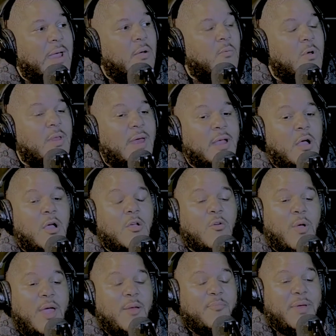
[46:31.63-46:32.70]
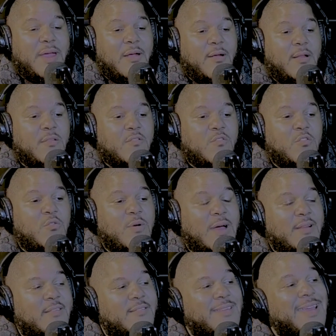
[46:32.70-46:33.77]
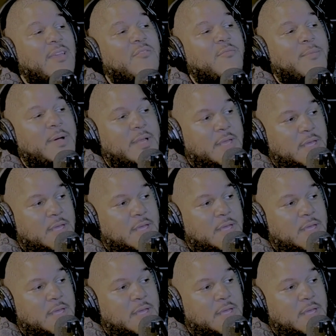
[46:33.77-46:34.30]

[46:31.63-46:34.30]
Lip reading: Where, like, our grandparents knew how to save money.